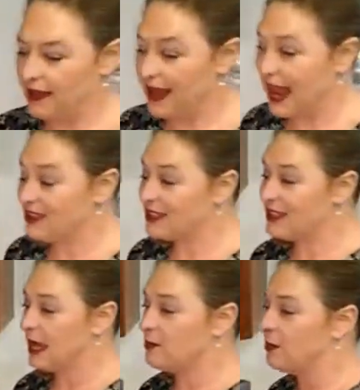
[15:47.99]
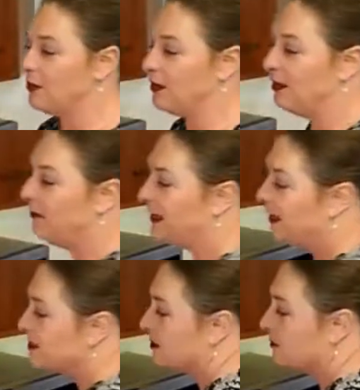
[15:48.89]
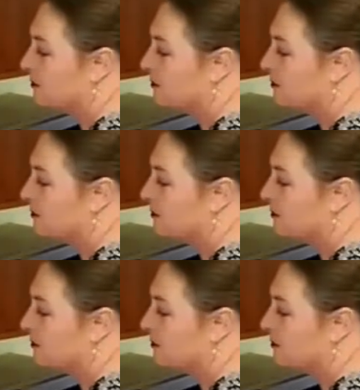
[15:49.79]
Now's the time to pull it off heat.